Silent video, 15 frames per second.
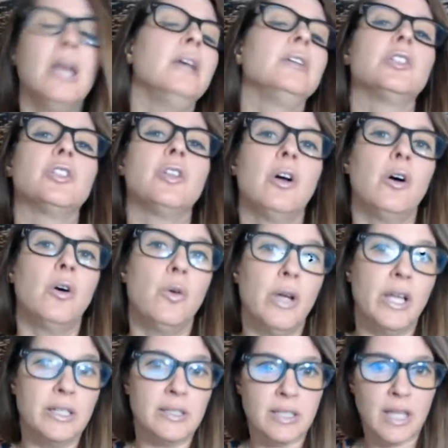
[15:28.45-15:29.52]
So
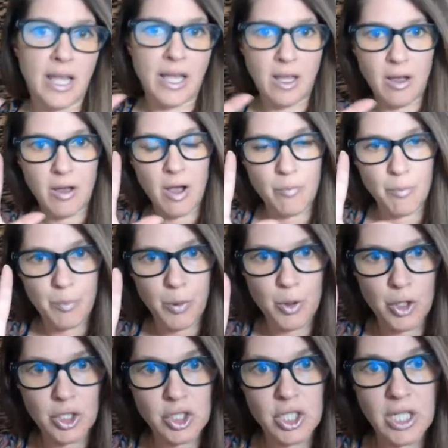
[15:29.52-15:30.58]
it's like a
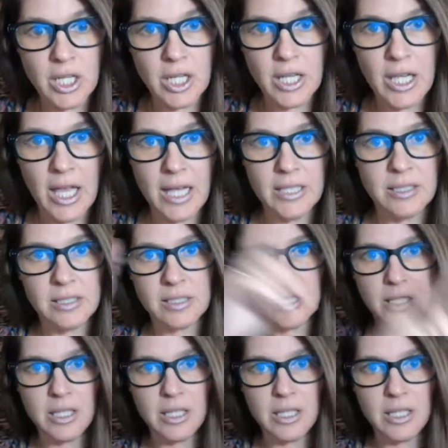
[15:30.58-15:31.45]
pushing against,